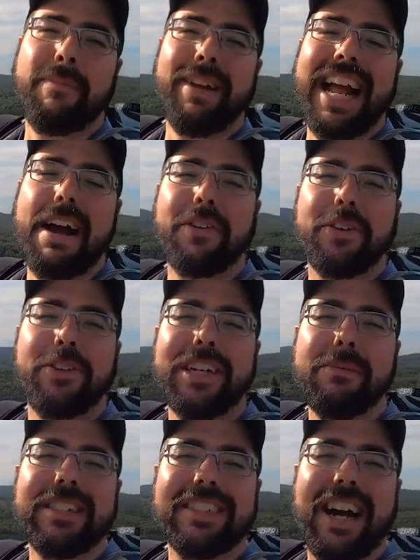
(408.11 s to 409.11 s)
I mean, after
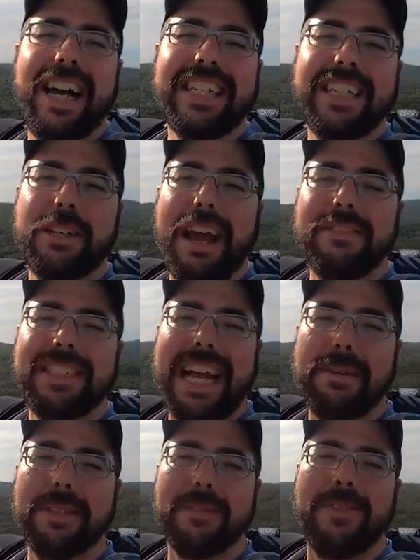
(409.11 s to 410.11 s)
thirty minutes of hiking, you have these
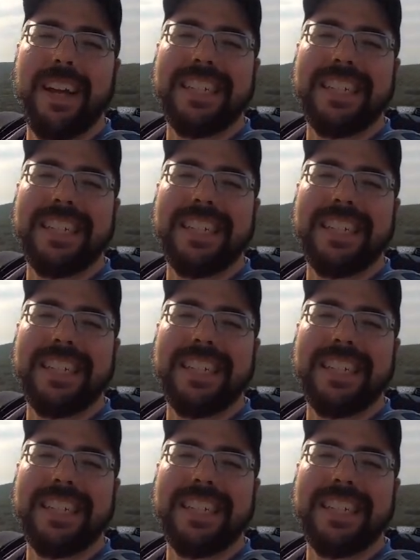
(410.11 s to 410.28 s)
absolutely